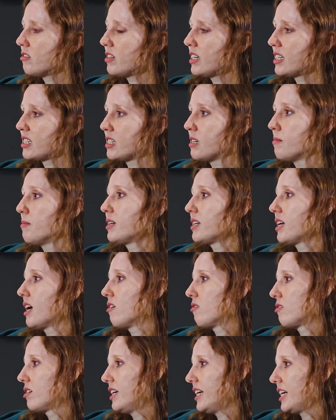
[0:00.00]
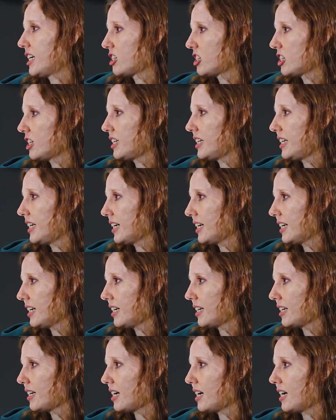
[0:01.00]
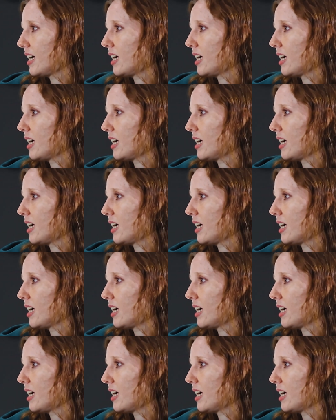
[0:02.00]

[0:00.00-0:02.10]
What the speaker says: exhibit our collection here.